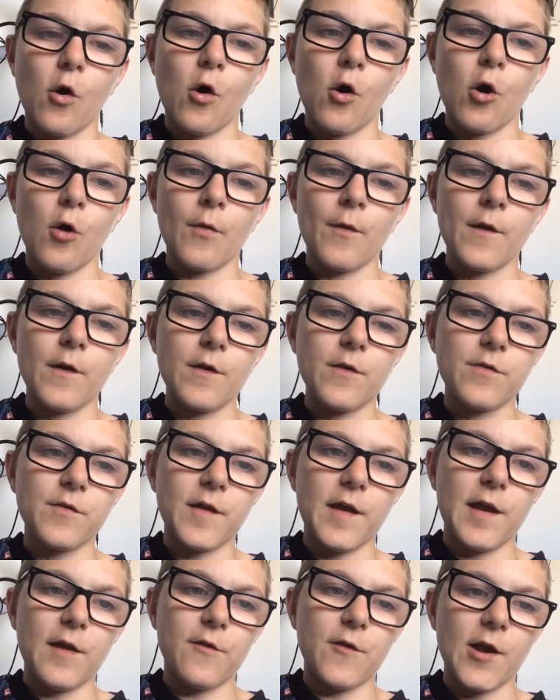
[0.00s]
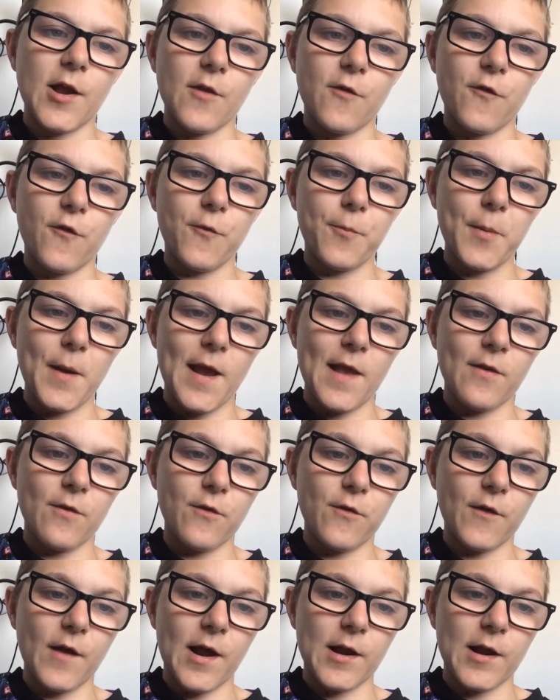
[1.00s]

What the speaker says: on DJ Spence.